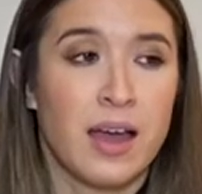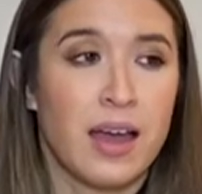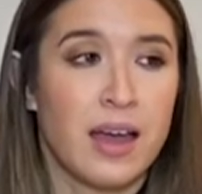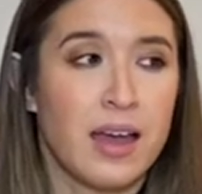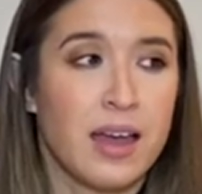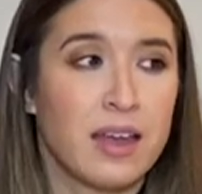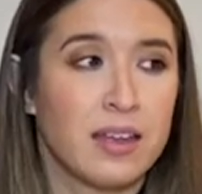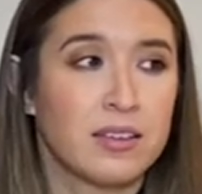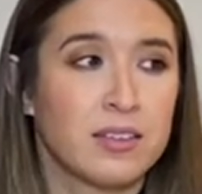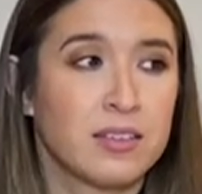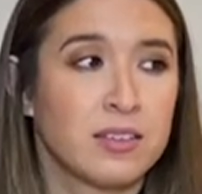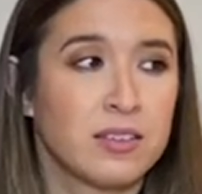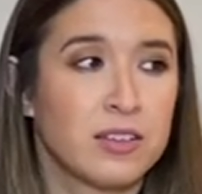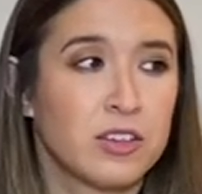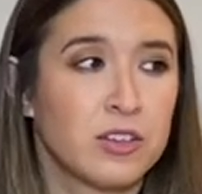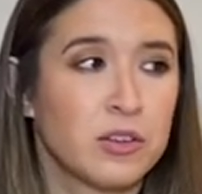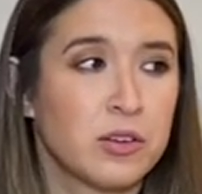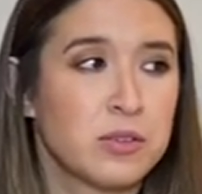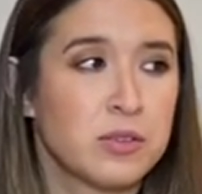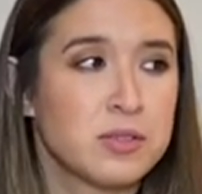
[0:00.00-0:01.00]
And,
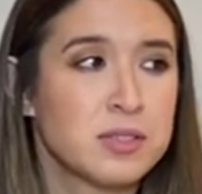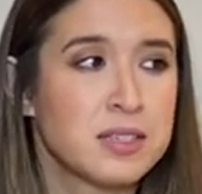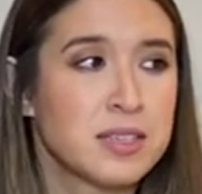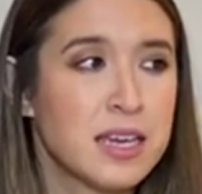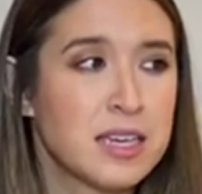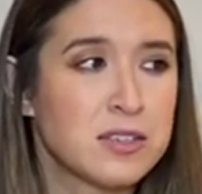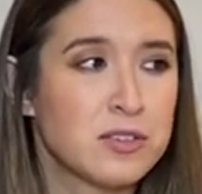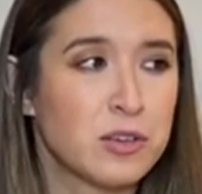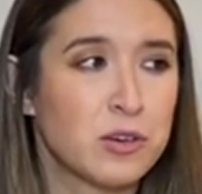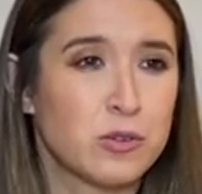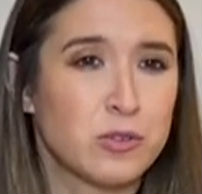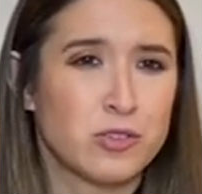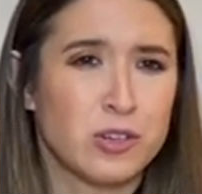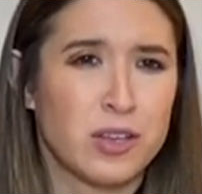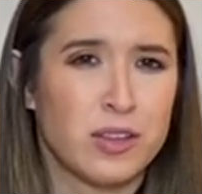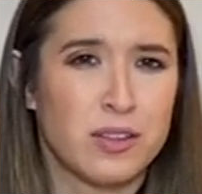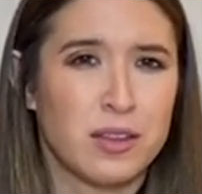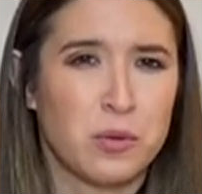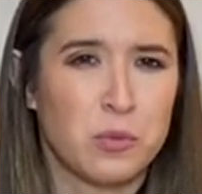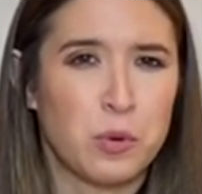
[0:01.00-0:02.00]
you know, in today's culture, I
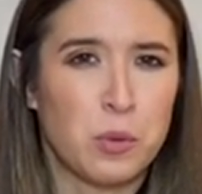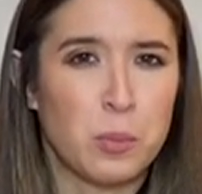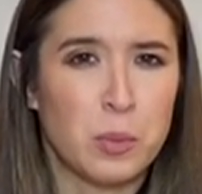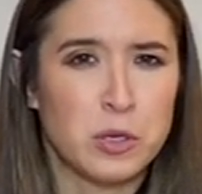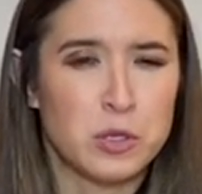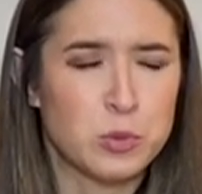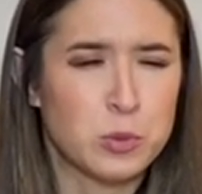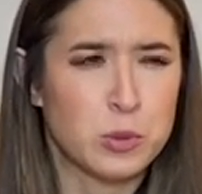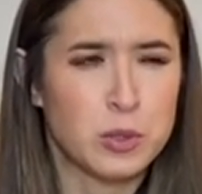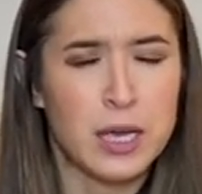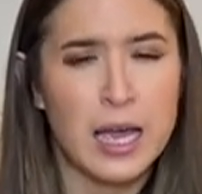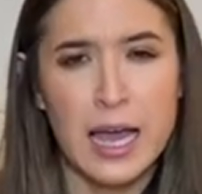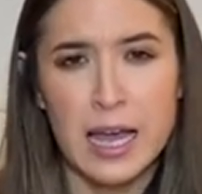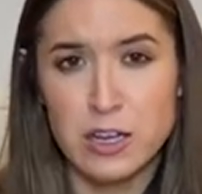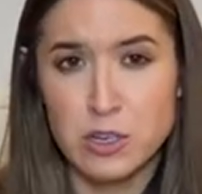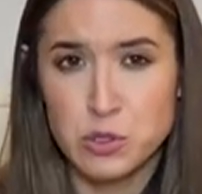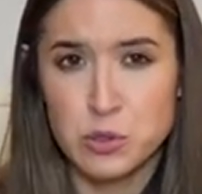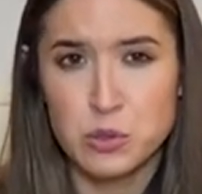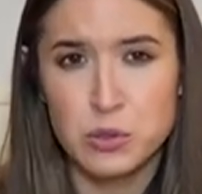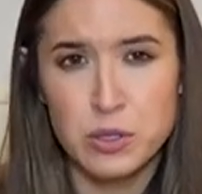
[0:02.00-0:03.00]
think we're much more
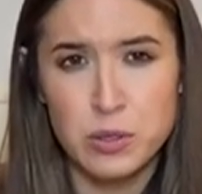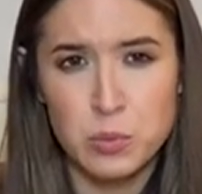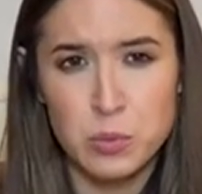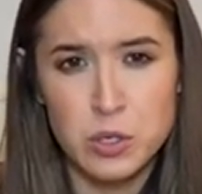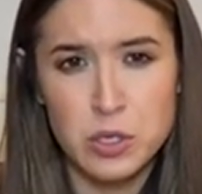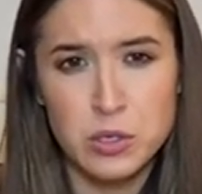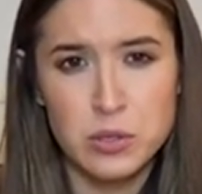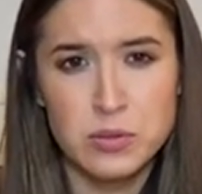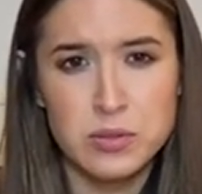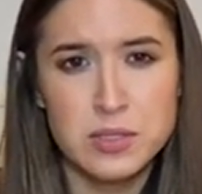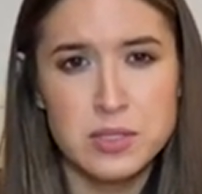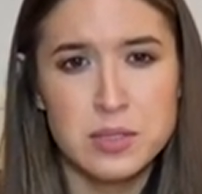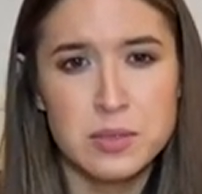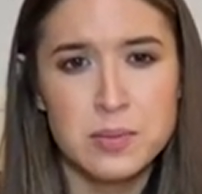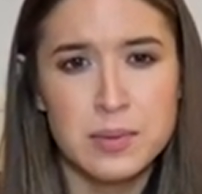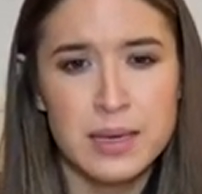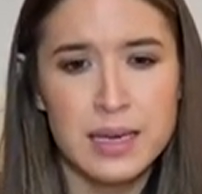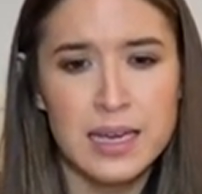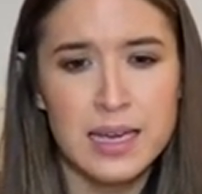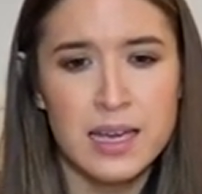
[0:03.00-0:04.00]
casual than we used to
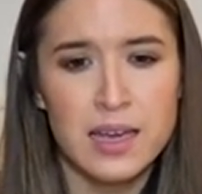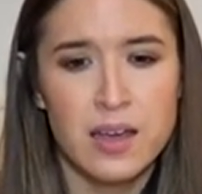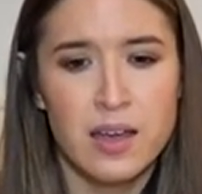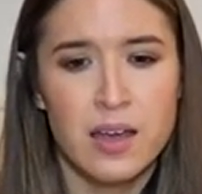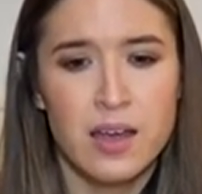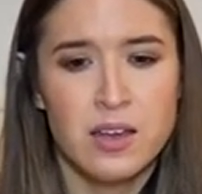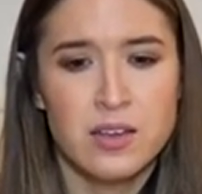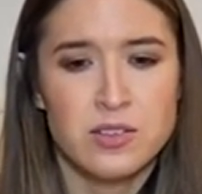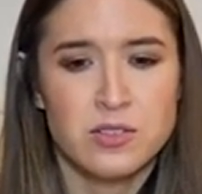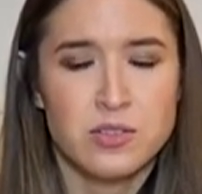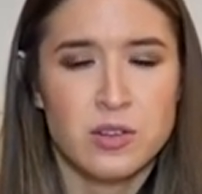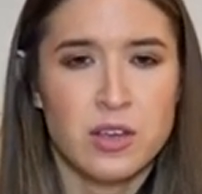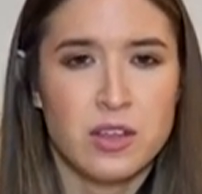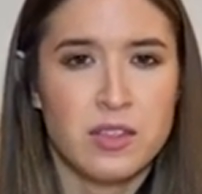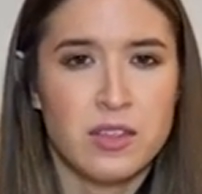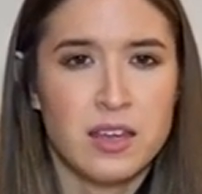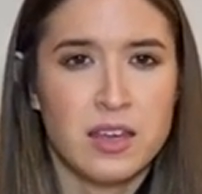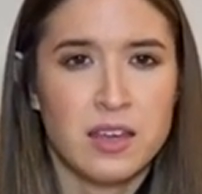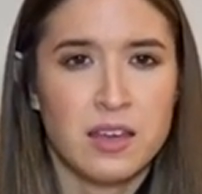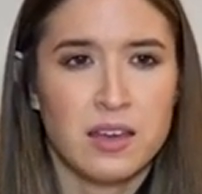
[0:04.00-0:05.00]
be. So I
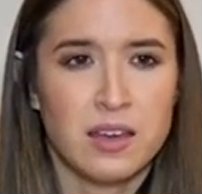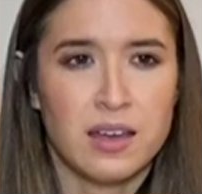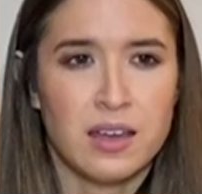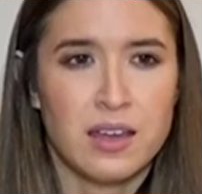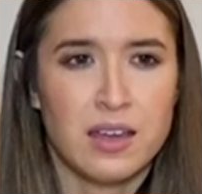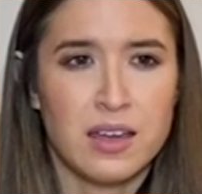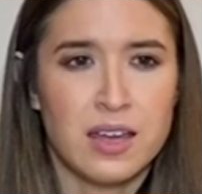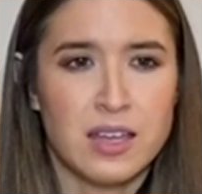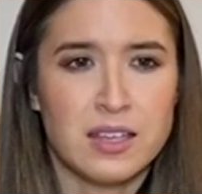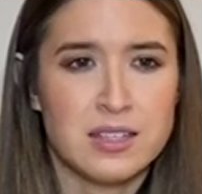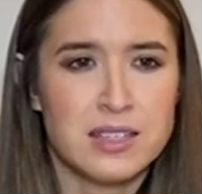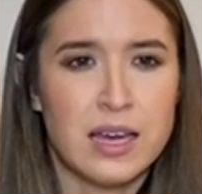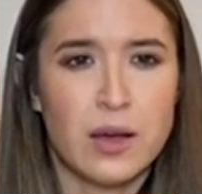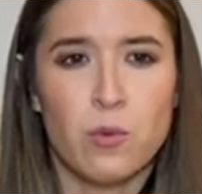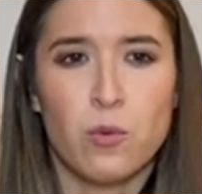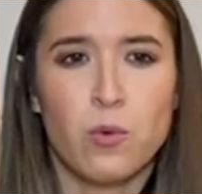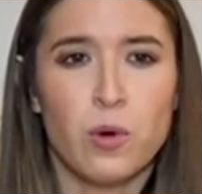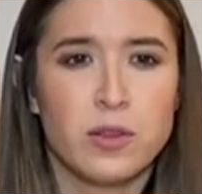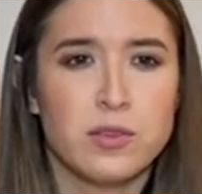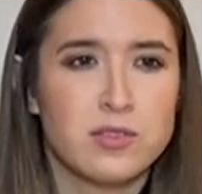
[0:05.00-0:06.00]
think it's that
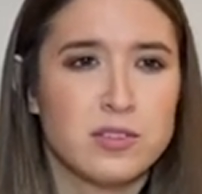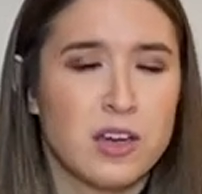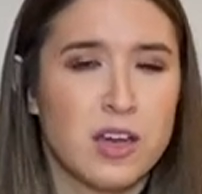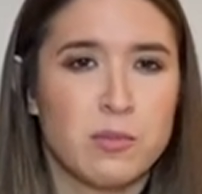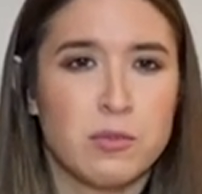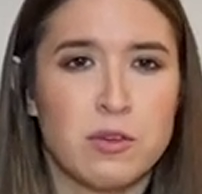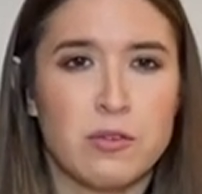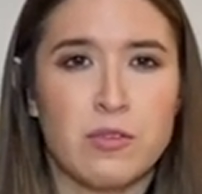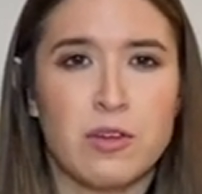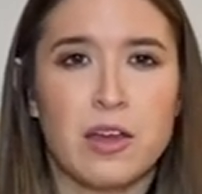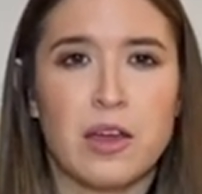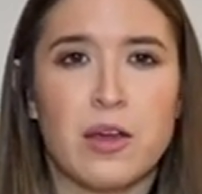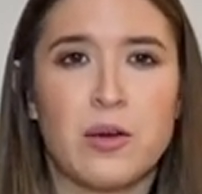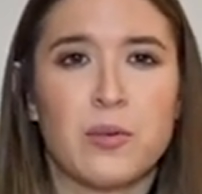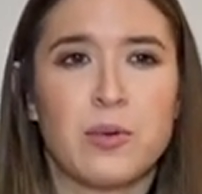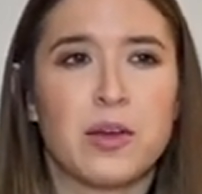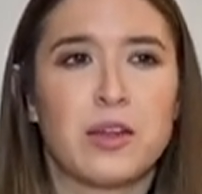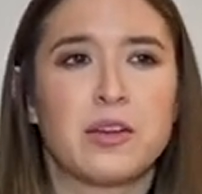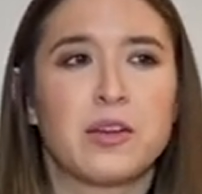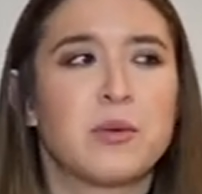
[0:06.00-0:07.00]
one time of year
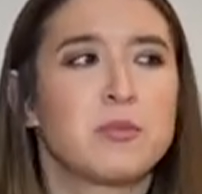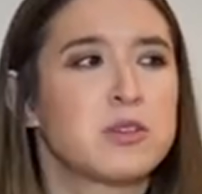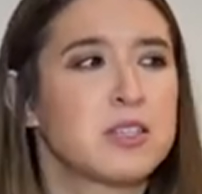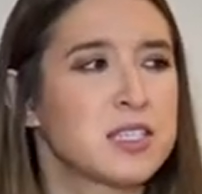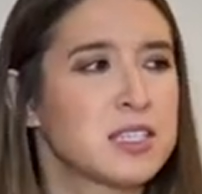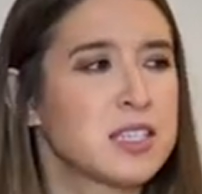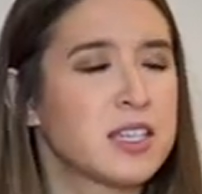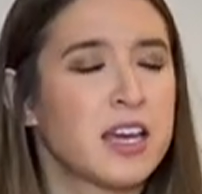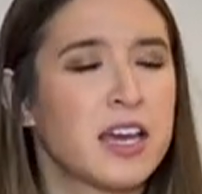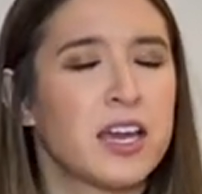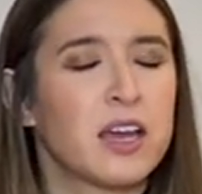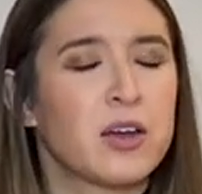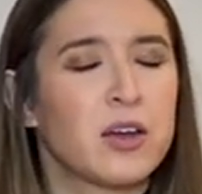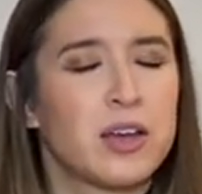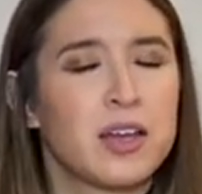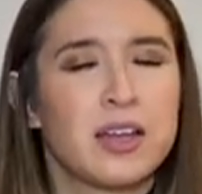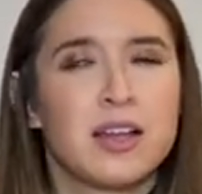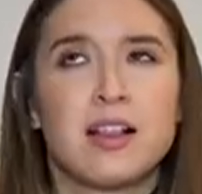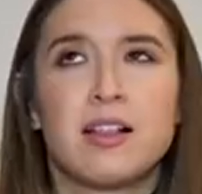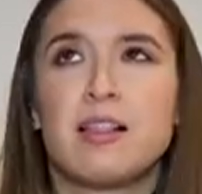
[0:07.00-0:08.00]
when I'm just like,
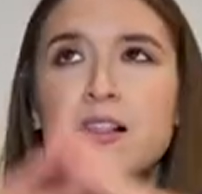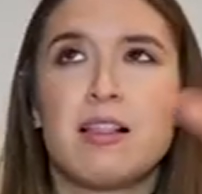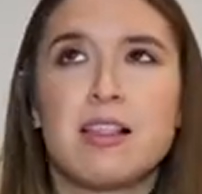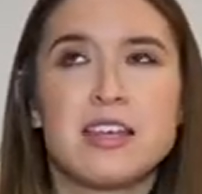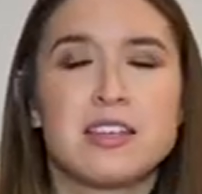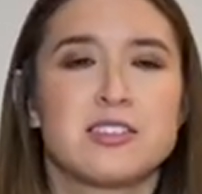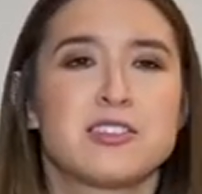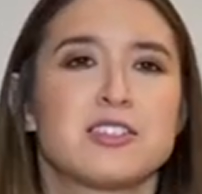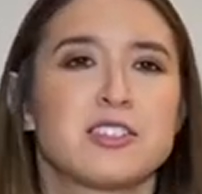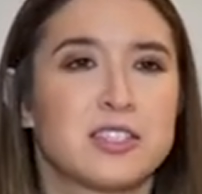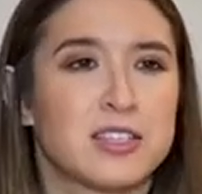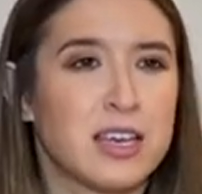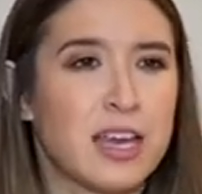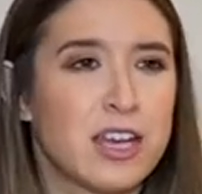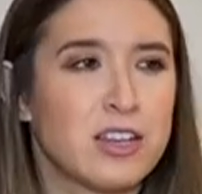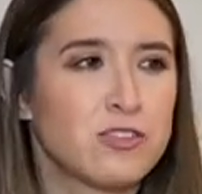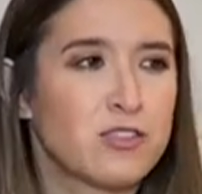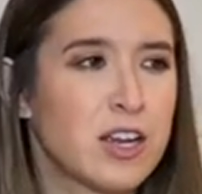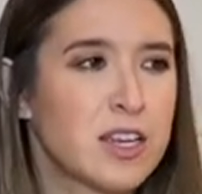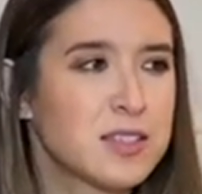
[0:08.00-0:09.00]
let's just
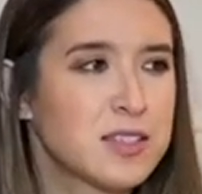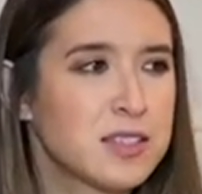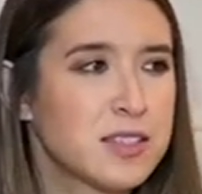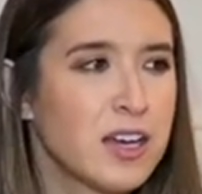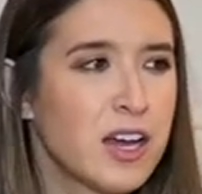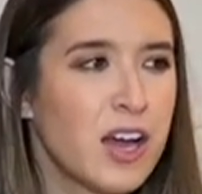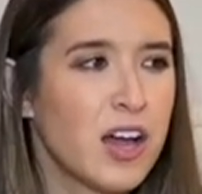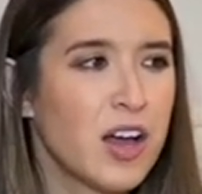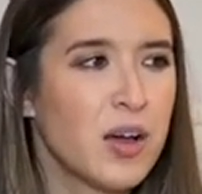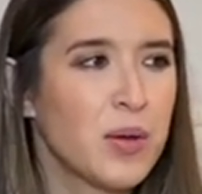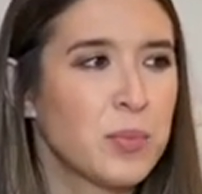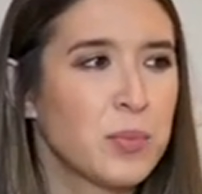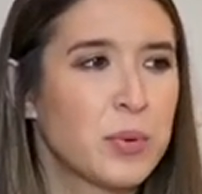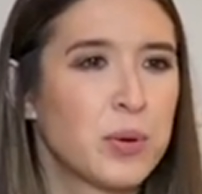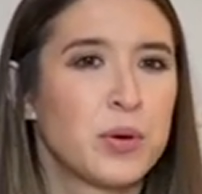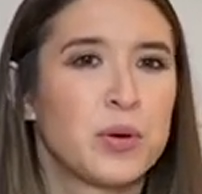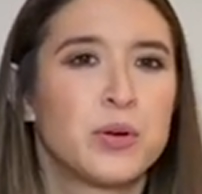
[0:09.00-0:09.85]
get dressed up,